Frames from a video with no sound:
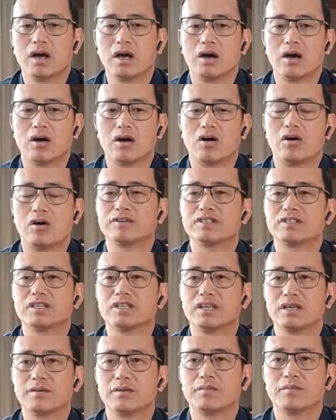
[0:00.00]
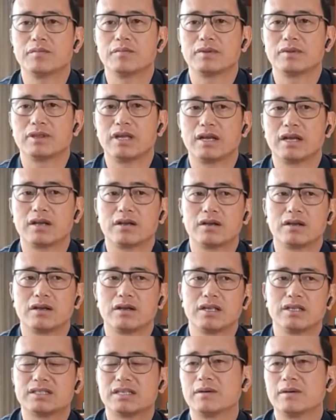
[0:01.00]
Obviously, that
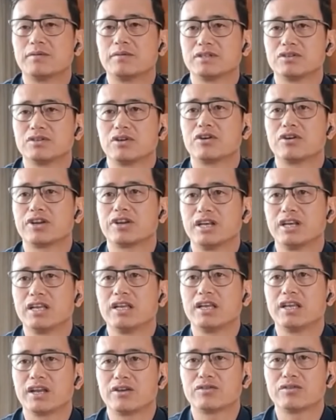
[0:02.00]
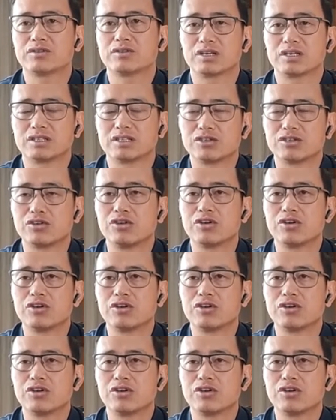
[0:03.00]
itself does not really get you success.